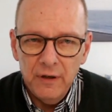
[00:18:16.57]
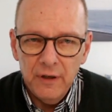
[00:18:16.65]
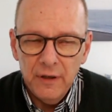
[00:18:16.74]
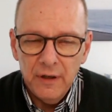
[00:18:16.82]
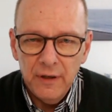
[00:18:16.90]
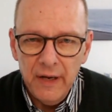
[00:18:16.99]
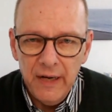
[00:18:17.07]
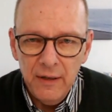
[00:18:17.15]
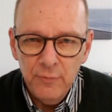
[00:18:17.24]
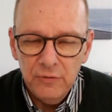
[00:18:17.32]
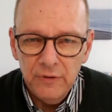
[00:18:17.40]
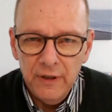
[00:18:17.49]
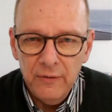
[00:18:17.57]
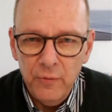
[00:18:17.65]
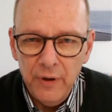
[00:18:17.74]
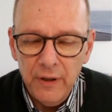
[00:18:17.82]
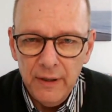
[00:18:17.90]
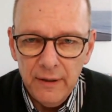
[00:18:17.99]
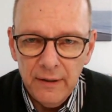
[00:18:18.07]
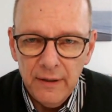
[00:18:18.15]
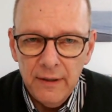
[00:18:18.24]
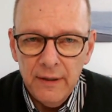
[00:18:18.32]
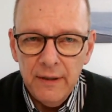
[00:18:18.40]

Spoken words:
are able and willing